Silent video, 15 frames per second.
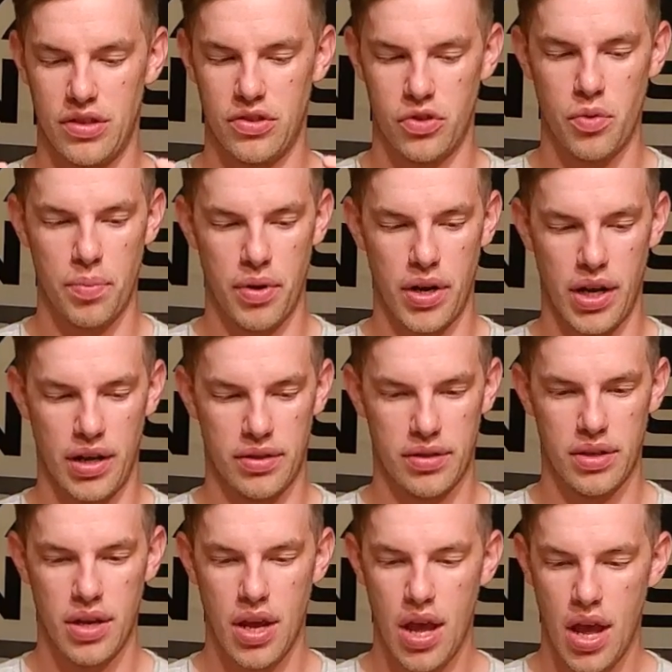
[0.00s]
super
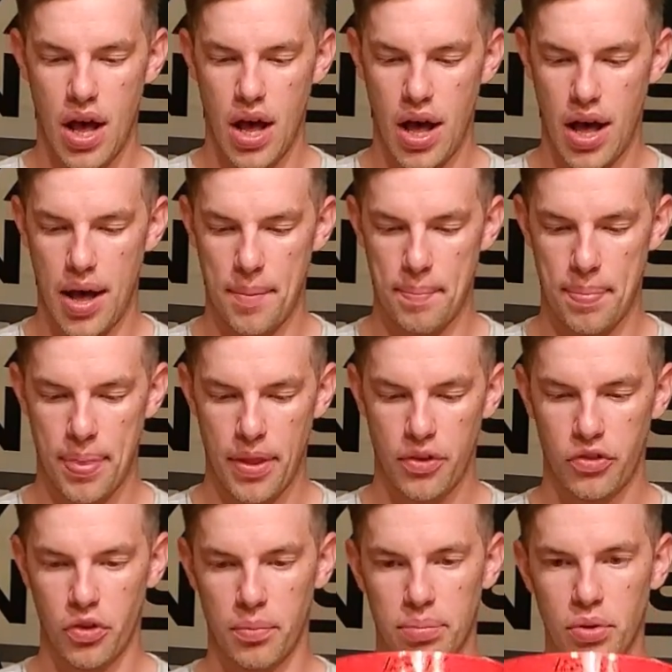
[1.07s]
nice.
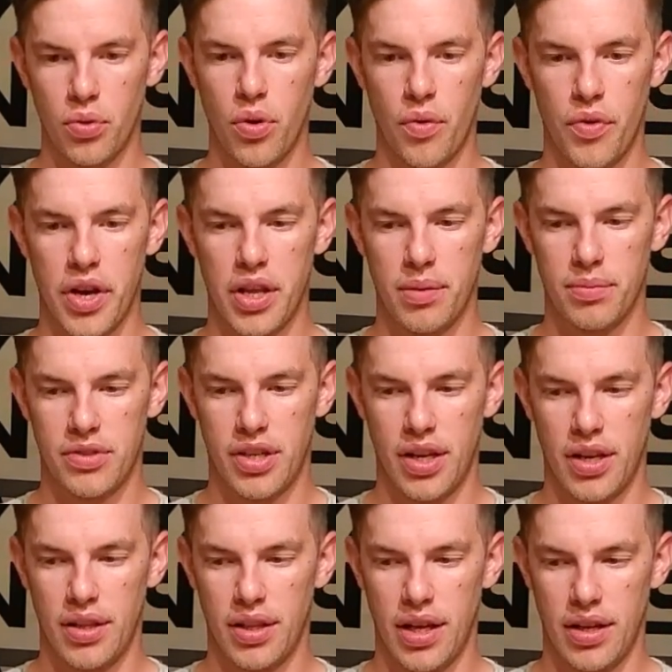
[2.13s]
So blue Iridium
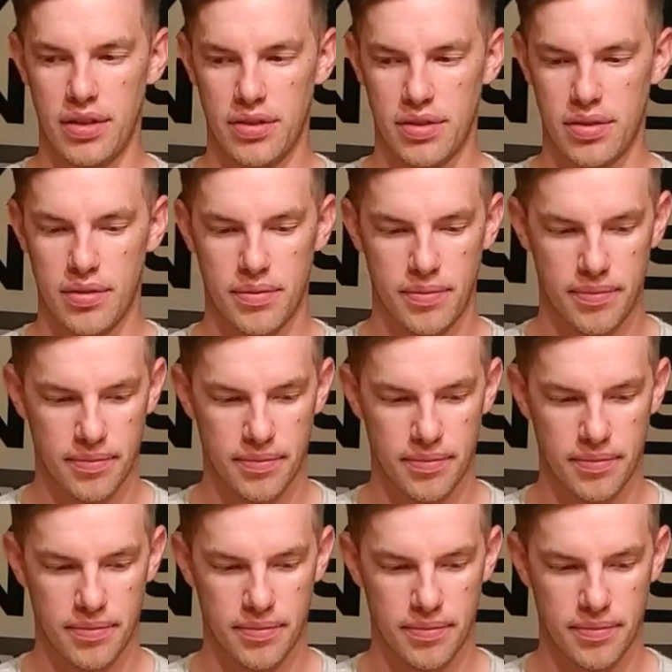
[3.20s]
tinted lens,